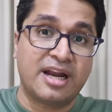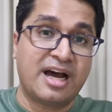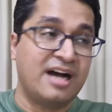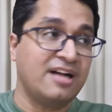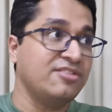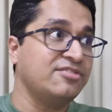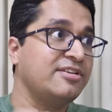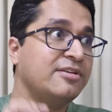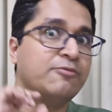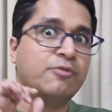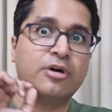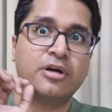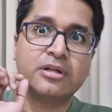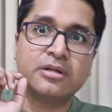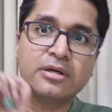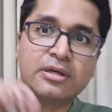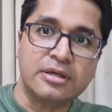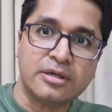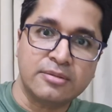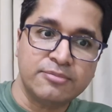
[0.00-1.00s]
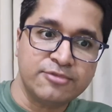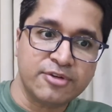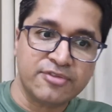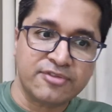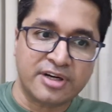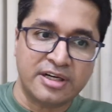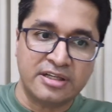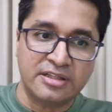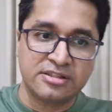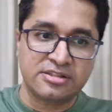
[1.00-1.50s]
Ask them what are the terms of
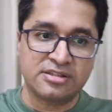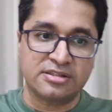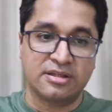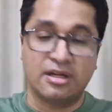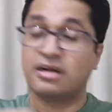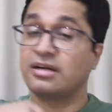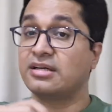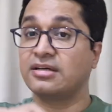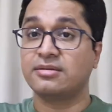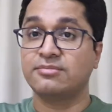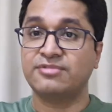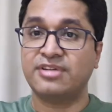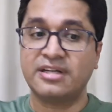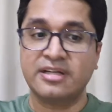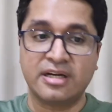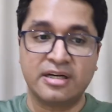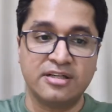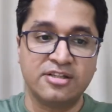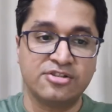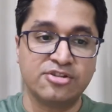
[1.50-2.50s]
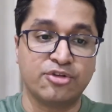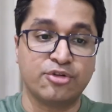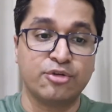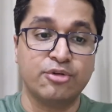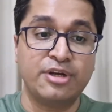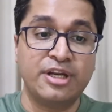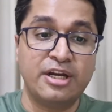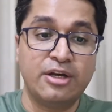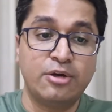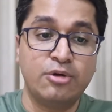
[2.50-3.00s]
condition, uh, terms and conditions. You
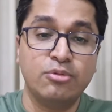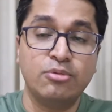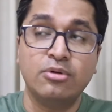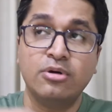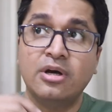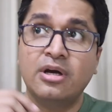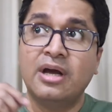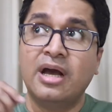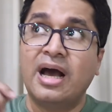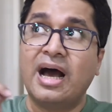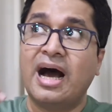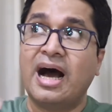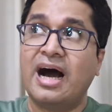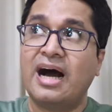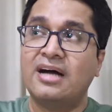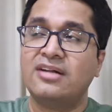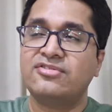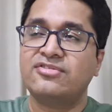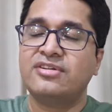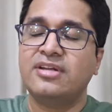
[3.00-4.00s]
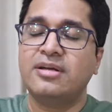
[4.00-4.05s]
need to ask